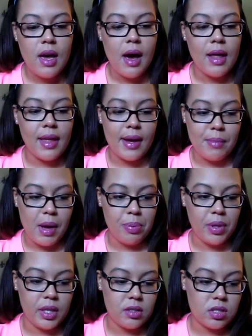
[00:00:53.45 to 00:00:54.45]
I like my
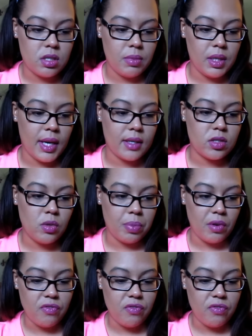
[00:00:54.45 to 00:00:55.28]
planners to be like super